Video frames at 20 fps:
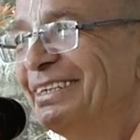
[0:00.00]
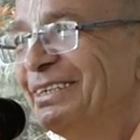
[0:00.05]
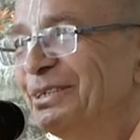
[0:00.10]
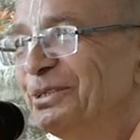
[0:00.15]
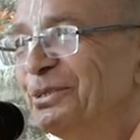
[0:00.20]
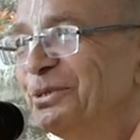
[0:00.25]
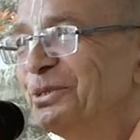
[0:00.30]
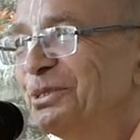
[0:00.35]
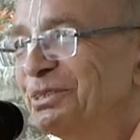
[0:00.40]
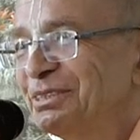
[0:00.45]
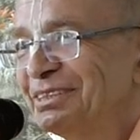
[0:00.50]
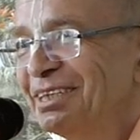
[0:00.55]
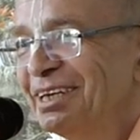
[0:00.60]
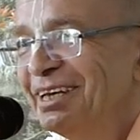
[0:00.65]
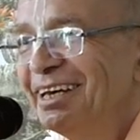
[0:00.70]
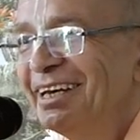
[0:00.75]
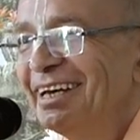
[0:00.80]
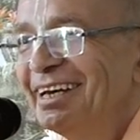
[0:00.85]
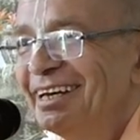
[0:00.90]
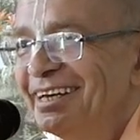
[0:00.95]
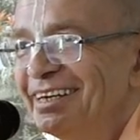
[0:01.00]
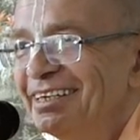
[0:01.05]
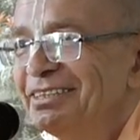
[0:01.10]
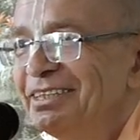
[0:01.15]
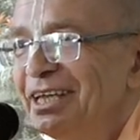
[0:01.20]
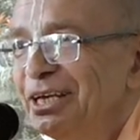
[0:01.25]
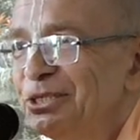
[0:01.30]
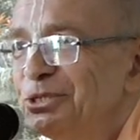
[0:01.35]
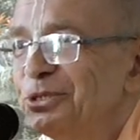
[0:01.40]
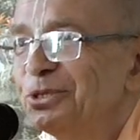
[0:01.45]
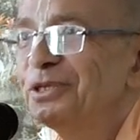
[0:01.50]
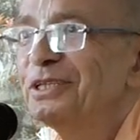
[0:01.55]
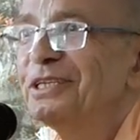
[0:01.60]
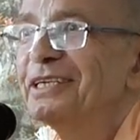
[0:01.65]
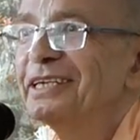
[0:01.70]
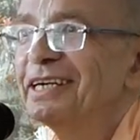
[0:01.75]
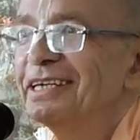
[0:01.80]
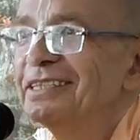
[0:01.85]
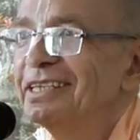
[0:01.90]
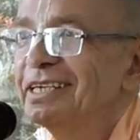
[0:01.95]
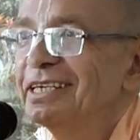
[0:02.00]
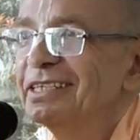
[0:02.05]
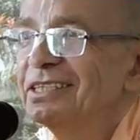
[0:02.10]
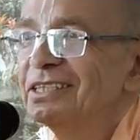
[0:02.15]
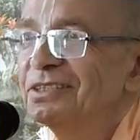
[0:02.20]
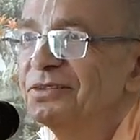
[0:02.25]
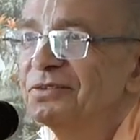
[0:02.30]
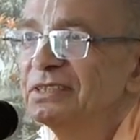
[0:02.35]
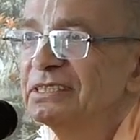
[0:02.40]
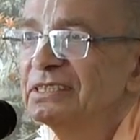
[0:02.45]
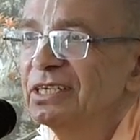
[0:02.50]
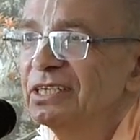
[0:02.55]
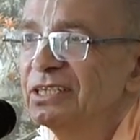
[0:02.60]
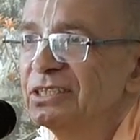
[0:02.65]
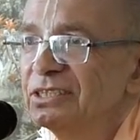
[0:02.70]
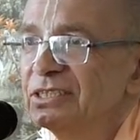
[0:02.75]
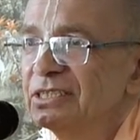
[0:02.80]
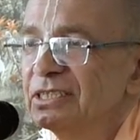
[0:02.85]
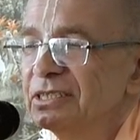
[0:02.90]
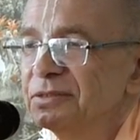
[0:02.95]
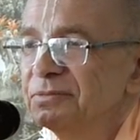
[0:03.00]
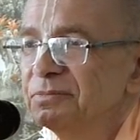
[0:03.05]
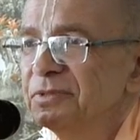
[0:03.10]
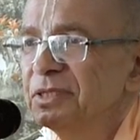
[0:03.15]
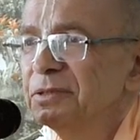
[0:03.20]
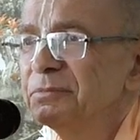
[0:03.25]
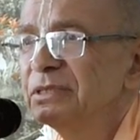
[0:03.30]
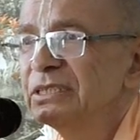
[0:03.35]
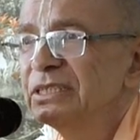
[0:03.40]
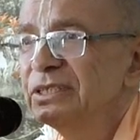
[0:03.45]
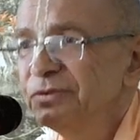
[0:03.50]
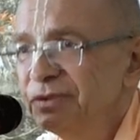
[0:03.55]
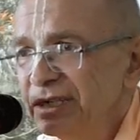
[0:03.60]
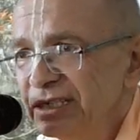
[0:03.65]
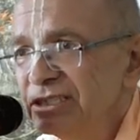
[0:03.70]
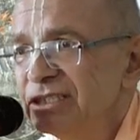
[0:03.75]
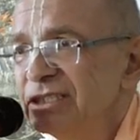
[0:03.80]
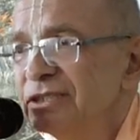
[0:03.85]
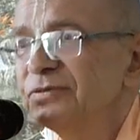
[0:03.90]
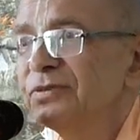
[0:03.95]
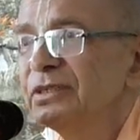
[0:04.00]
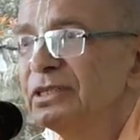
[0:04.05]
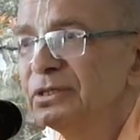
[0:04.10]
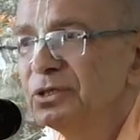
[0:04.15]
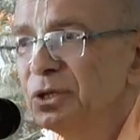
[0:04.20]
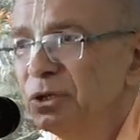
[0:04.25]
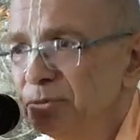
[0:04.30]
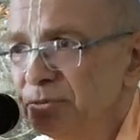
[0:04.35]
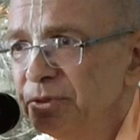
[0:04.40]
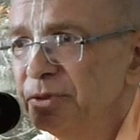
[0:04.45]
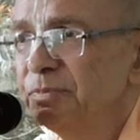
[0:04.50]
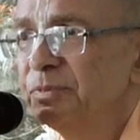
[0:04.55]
who is naturally connected with Krishna. The motivation will not be